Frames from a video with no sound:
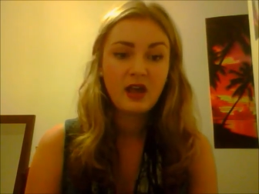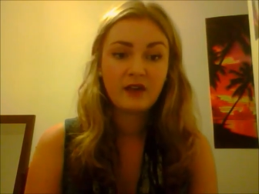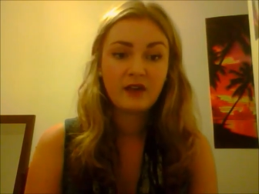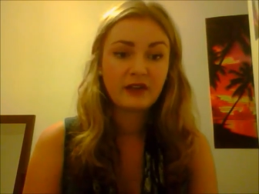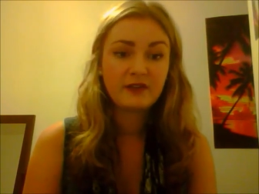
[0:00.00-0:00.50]

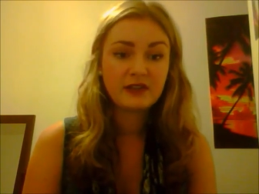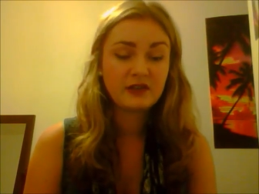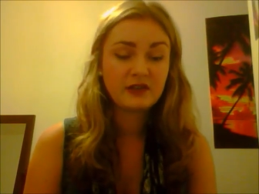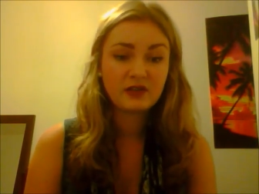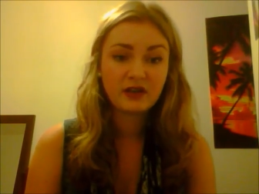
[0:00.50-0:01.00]
of GIFs is
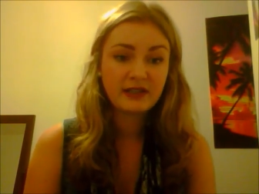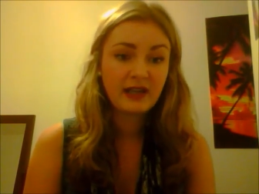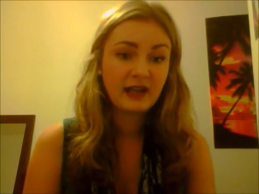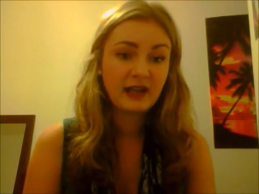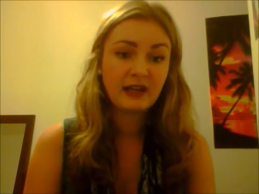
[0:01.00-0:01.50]
a good
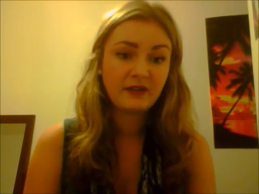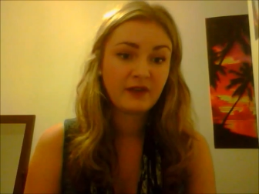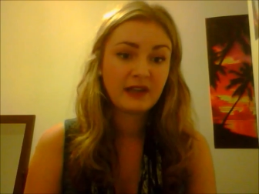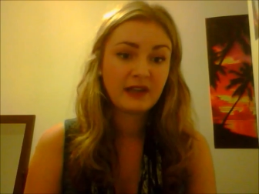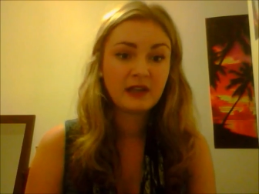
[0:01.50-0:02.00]
idea, and in
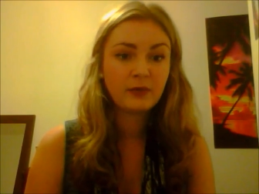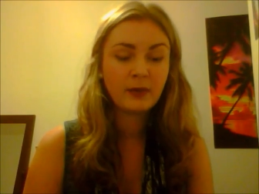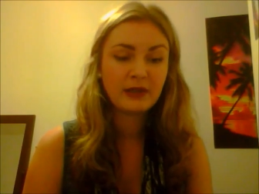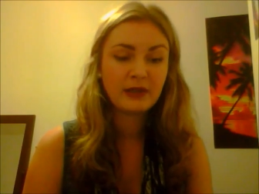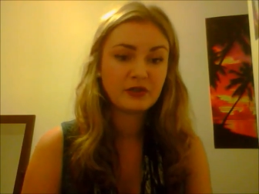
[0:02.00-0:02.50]
fact it will
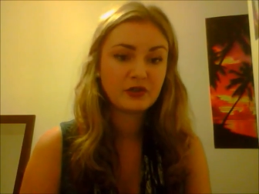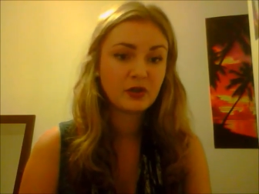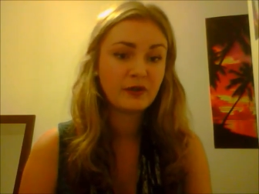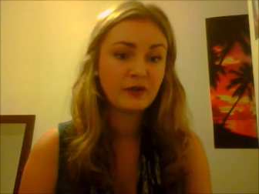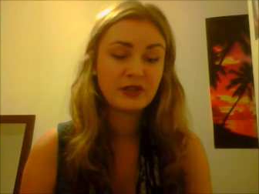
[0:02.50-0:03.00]
probably just
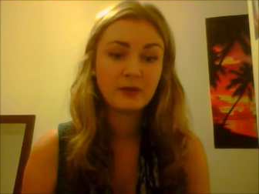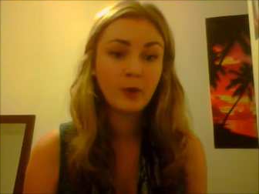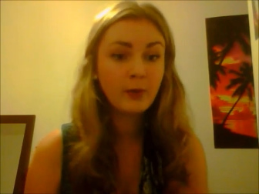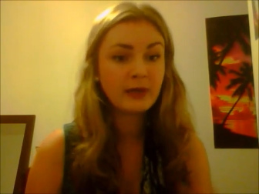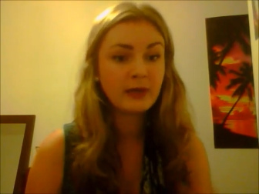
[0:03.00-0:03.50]
encourage
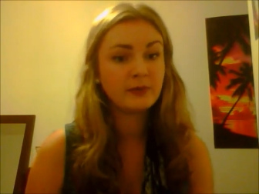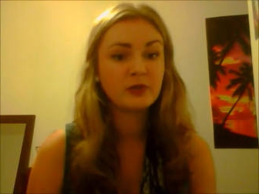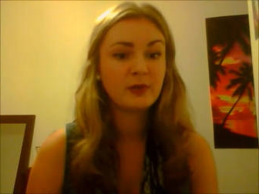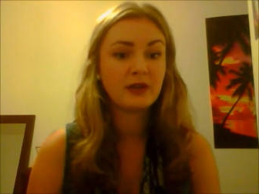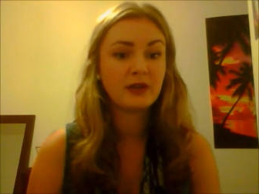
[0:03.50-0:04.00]
more people
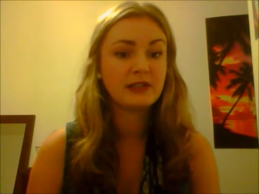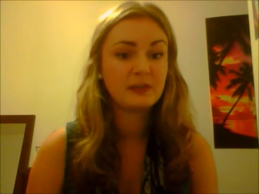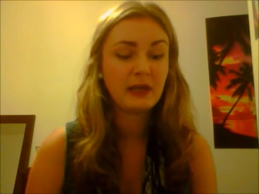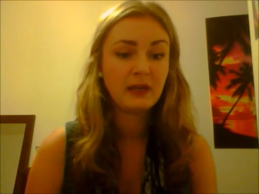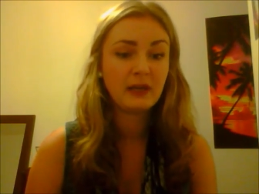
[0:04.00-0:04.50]
to
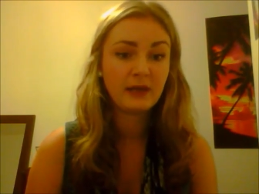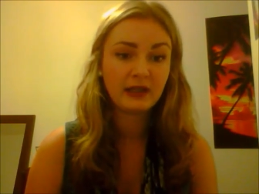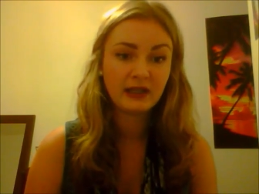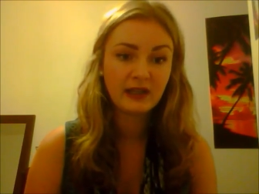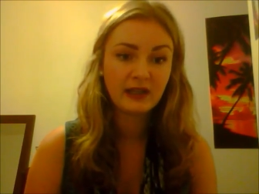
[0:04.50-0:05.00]
participate in
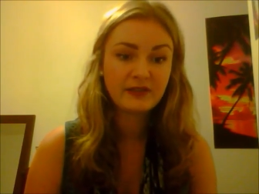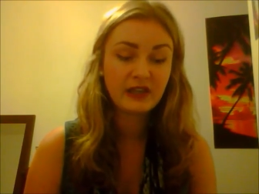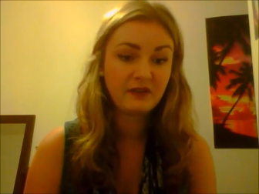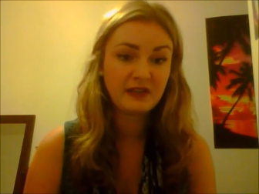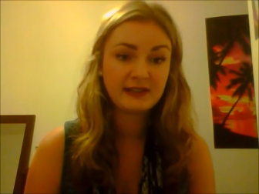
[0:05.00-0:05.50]
making GIFs
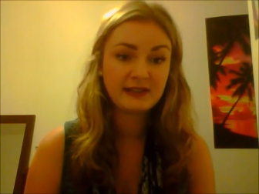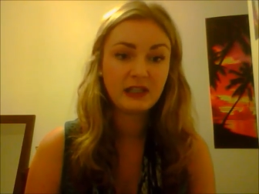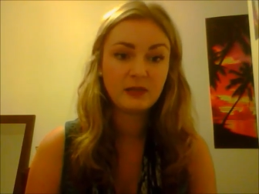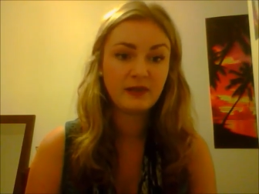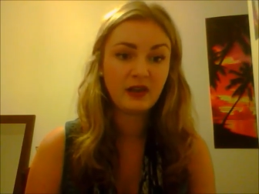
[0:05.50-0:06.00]
if they see
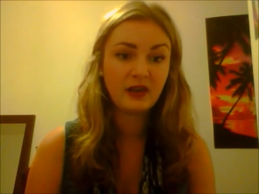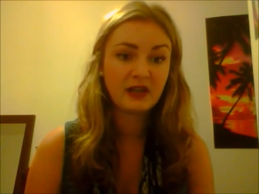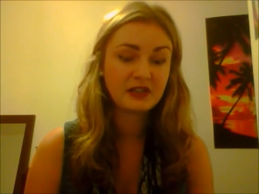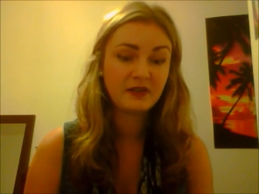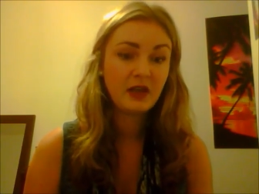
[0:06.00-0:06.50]
them in the
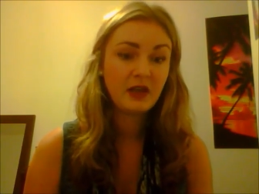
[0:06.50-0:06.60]
likes of